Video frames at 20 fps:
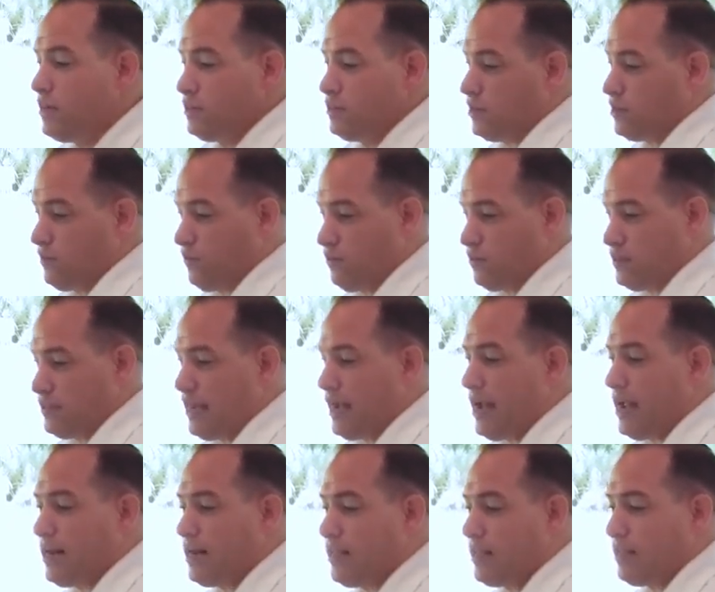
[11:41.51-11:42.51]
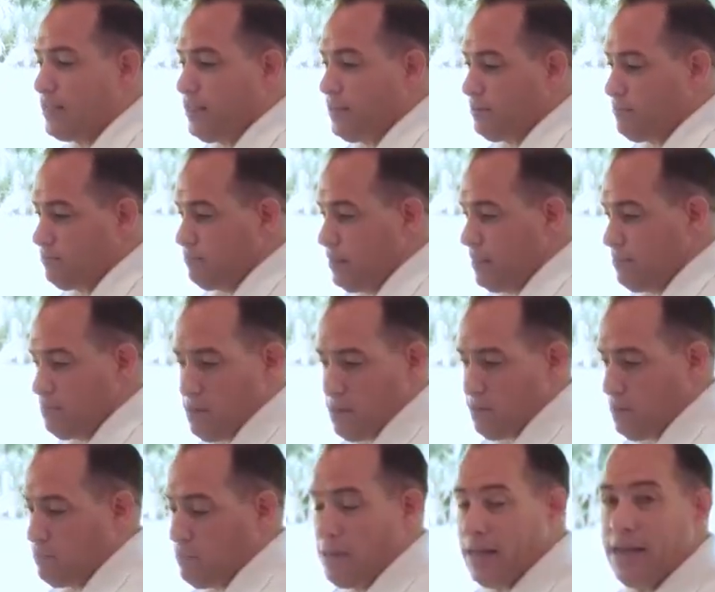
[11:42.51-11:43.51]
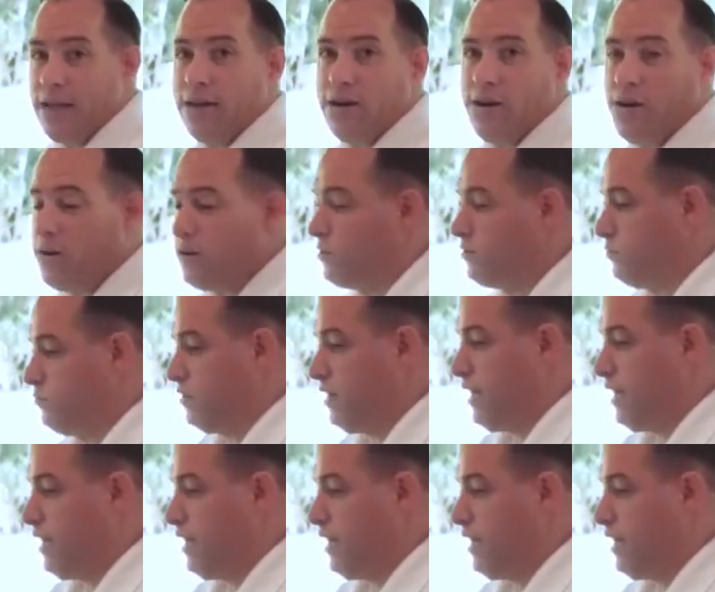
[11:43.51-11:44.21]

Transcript: just for dining and maybe playing cards,